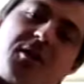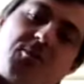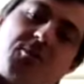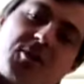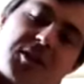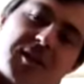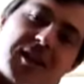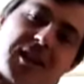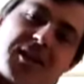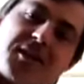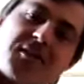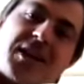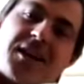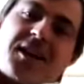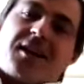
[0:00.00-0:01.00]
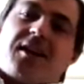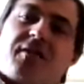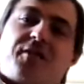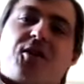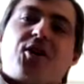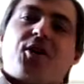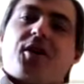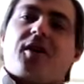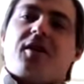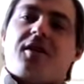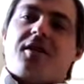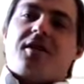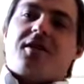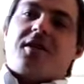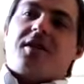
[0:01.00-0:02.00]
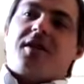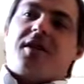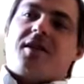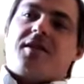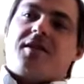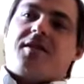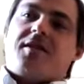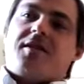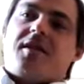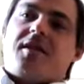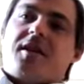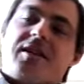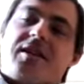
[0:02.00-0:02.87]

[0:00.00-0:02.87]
which is La Taverna dei Fori, is